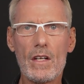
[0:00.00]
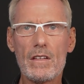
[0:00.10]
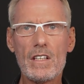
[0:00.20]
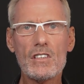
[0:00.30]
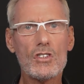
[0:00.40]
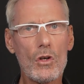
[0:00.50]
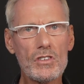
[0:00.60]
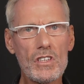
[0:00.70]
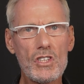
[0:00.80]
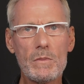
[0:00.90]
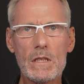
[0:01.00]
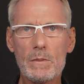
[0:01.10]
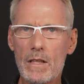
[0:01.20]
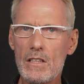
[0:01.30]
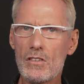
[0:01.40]
This dosage should be
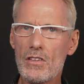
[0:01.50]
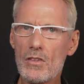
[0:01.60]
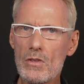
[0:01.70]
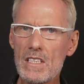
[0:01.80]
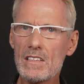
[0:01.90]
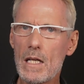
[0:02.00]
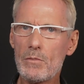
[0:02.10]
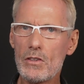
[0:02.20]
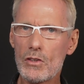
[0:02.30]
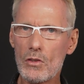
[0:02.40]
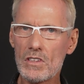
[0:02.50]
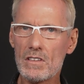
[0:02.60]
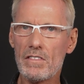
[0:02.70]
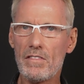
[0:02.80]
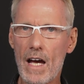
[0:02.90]
split into three separate doses
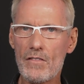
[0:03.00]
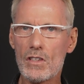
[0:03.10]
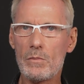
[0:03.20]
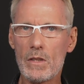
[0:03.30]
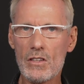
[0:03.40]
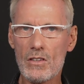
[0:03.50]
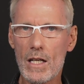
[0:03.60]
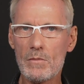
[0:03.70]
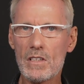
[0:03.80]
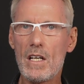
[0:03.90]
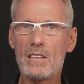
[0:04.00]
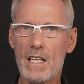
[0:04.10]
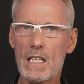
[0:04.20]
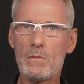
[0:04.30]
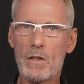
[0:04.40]
of five hundred milligrams
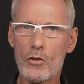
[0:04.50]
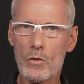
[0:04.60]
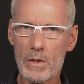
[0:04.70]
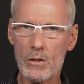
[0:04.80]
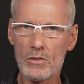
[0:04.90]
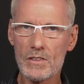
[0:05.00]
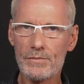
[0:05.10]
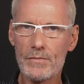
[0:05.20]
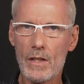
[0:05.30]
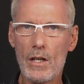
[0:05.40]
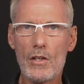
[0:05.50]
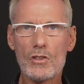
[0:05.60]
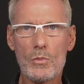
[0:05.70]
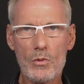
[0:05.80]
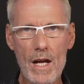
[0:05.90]
taken before meals.
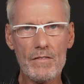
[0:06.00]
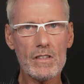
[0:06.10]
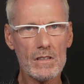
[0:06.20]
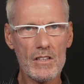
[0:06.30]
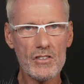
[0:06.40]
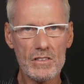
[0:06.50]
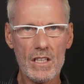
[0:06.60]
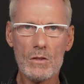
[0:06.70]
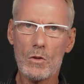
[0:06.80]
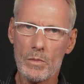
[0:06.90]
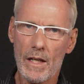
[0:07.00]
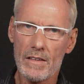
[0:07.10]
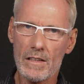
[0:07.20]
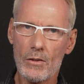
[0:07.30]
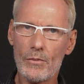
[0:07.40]
So breakfast, lunch and dinner would be
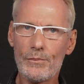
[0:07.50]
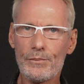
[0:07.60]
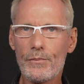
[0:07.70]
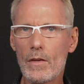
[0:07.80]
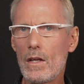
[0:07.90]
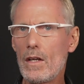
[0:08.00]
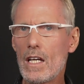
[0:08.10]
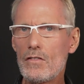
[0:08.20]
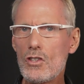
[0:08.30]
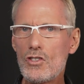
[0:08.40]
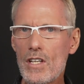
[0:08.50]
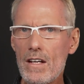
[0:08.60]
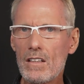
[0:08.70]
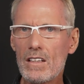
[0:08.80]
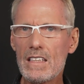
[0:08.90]
ideal. If you
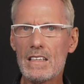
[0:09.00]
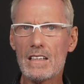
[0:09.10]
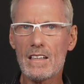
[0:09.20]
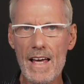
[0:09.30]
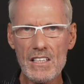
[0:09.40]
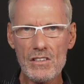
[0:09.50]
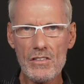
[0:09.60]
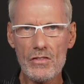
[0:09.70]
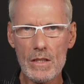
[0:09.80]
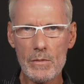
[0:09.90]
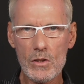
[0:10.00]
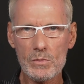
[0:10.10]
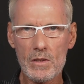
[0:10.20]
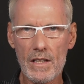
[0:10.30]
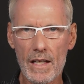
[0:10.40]
generally eat less than three meals
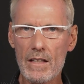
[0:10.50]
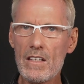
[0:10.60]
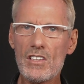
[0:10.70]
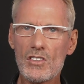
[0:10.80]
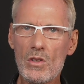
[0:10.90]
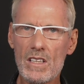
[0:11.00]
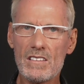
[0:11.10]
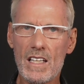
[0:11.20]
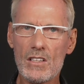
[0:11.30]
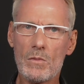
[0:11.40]
per day, then it's okay to take